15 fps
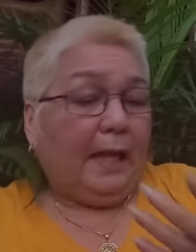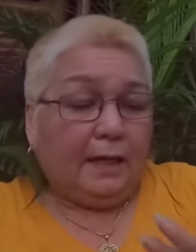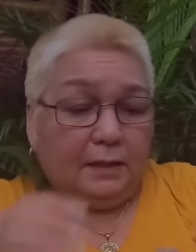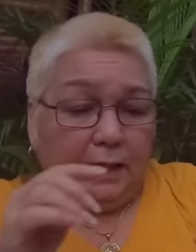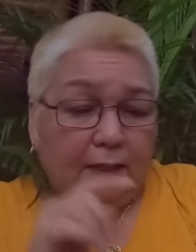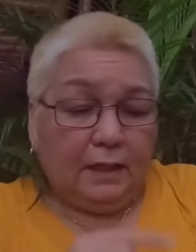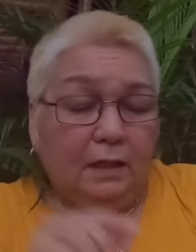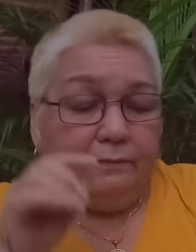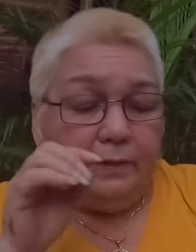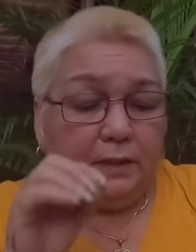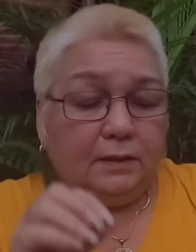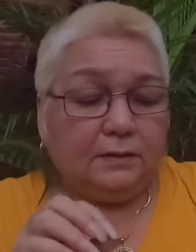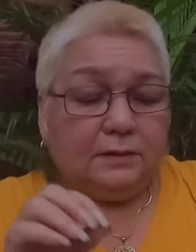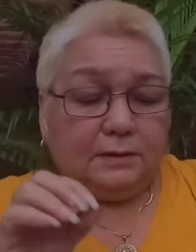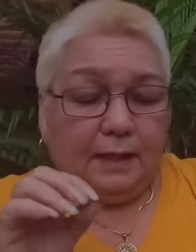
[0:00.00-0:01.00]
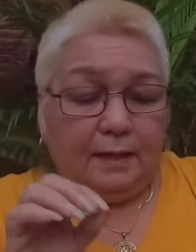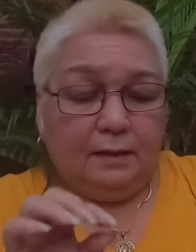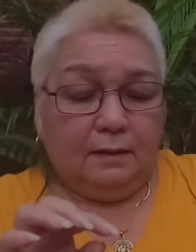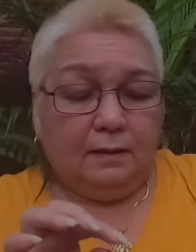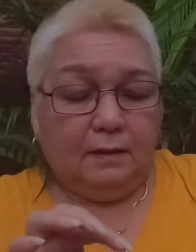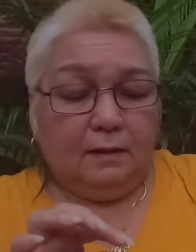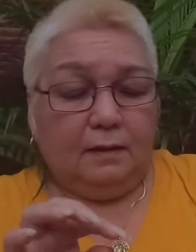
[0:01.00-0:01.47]
And I even
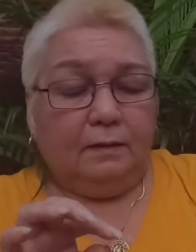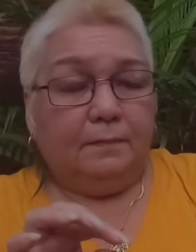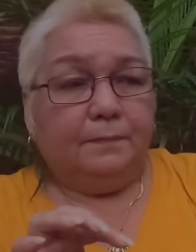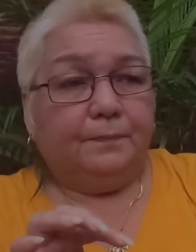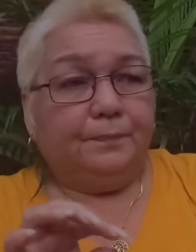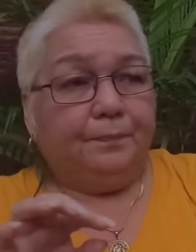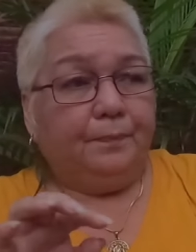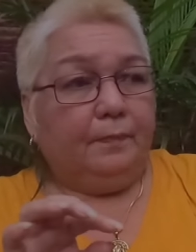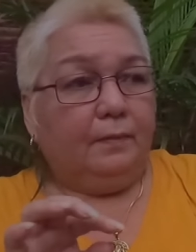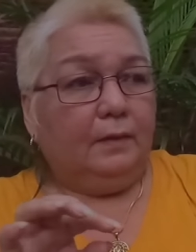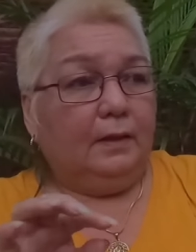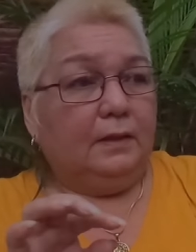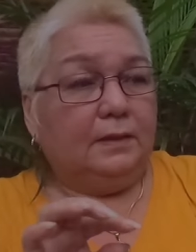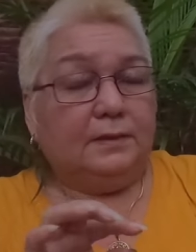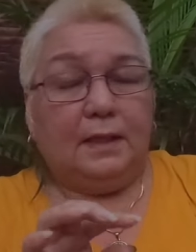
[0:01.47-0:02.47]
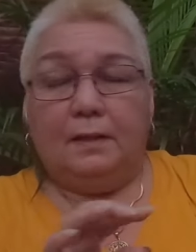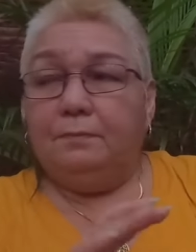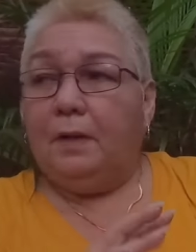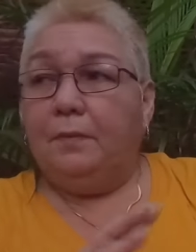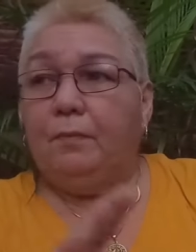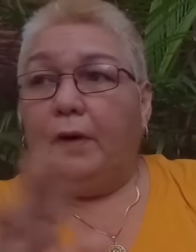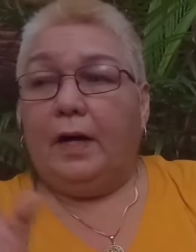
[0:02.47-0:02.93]
send um, send
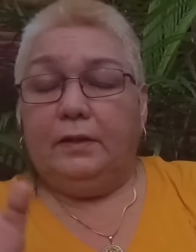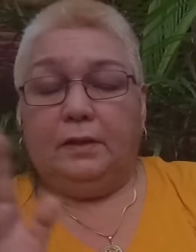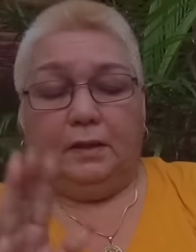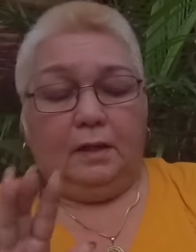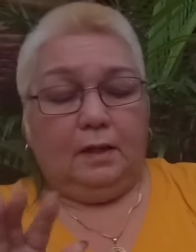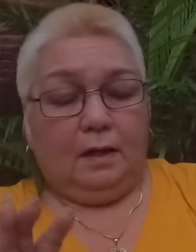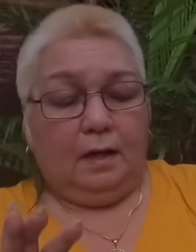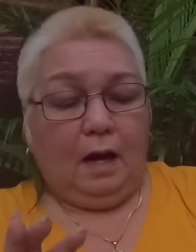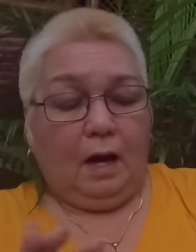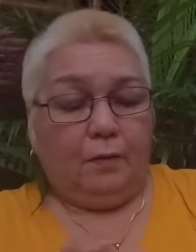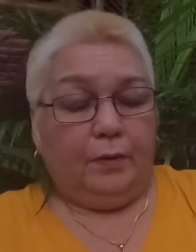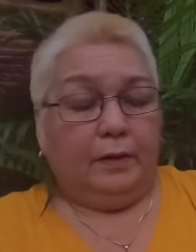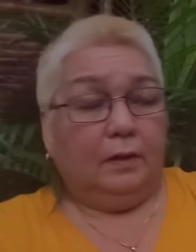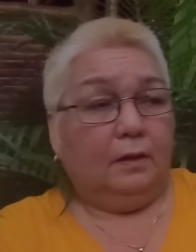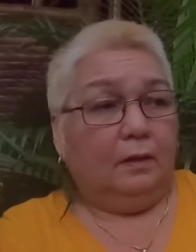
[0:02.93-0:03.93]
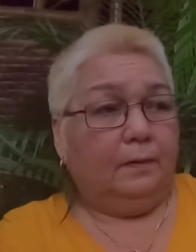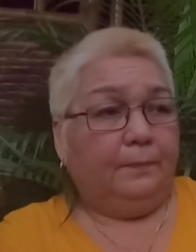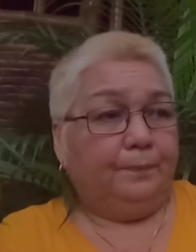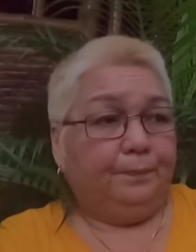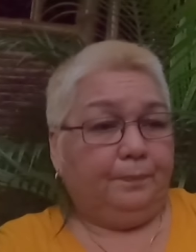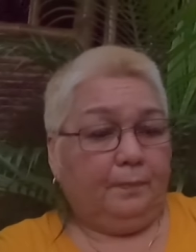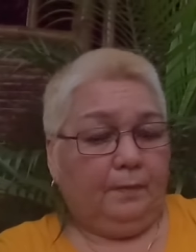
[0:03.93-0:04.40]
my brother uh, our
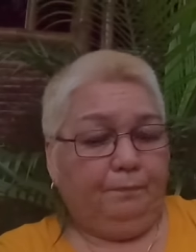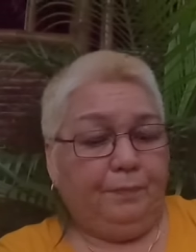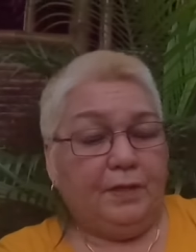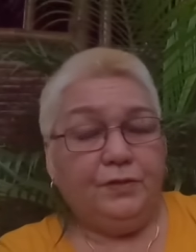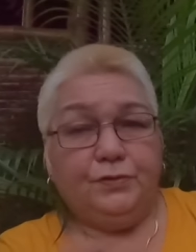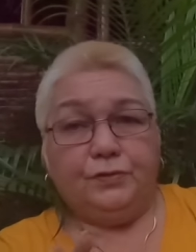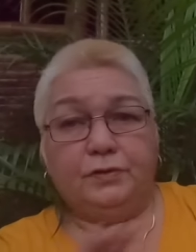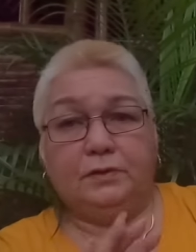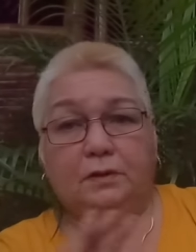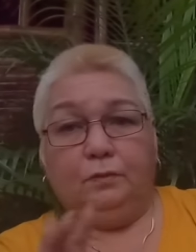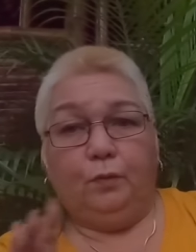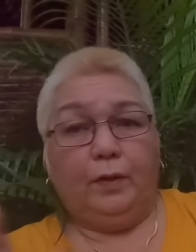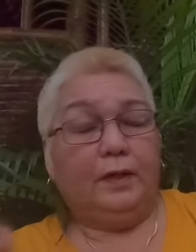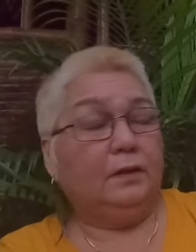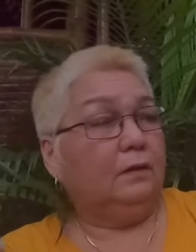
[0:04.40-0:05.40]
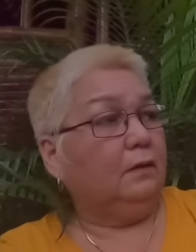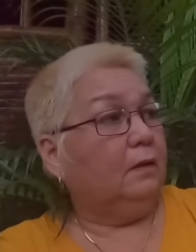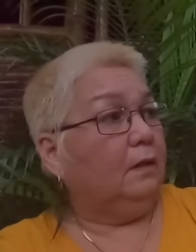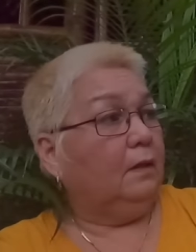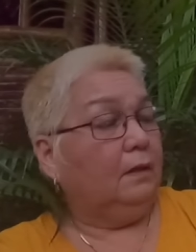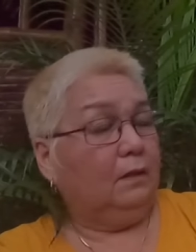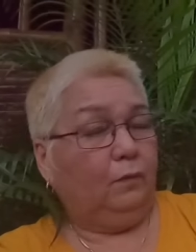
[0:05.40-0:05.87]
um, pictures when
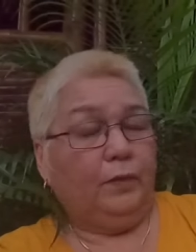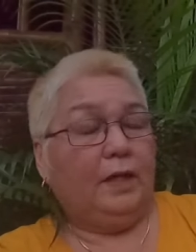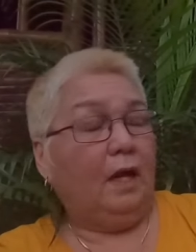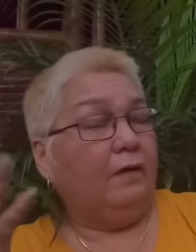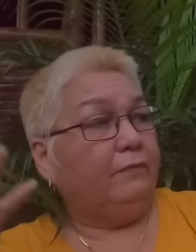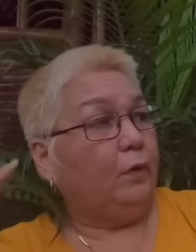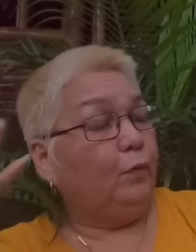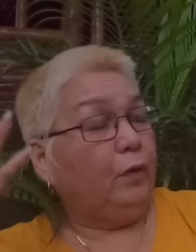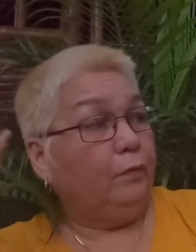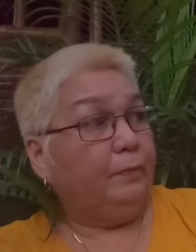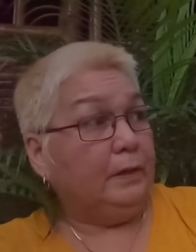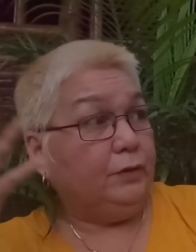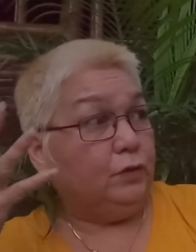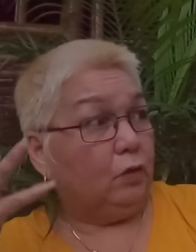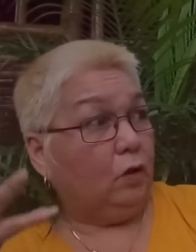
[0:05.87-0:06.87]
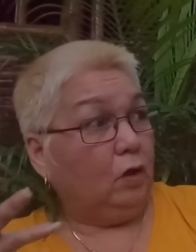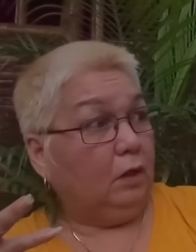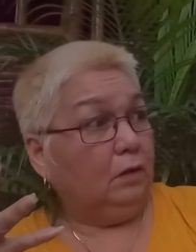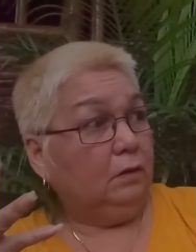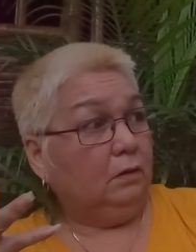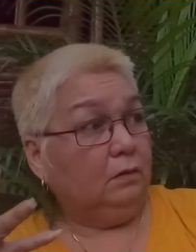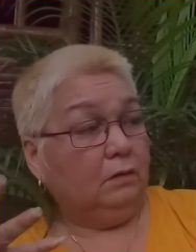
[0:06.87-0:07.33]
uh, whenever we video
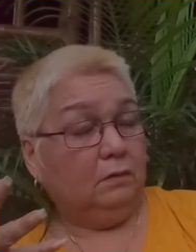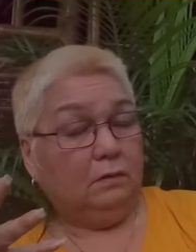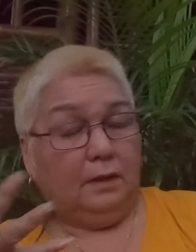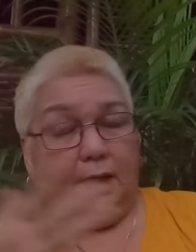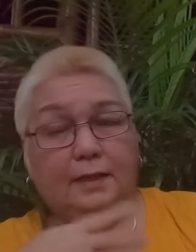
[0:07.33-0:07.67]
call. Mm.